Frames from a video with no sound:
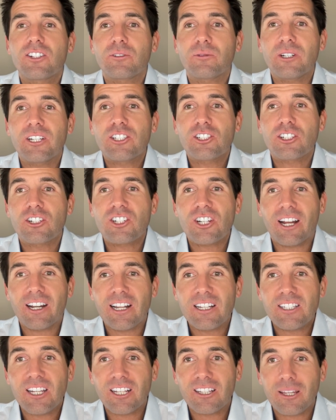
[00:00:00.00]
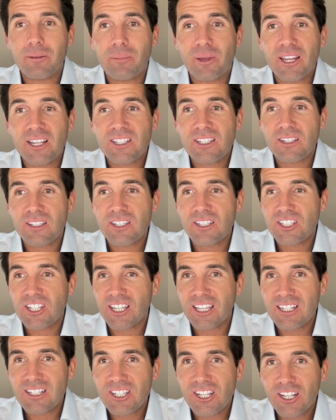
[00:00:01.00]
research on a daily basis to
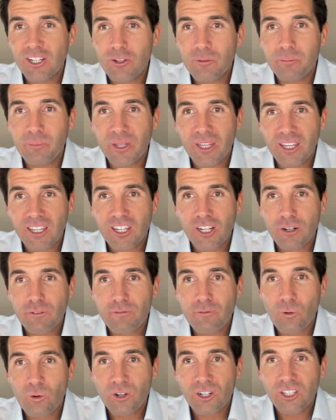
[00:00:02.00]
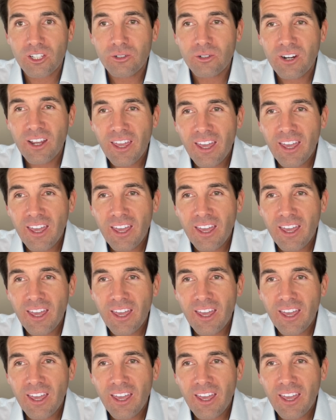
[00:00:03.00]
continue being here for you,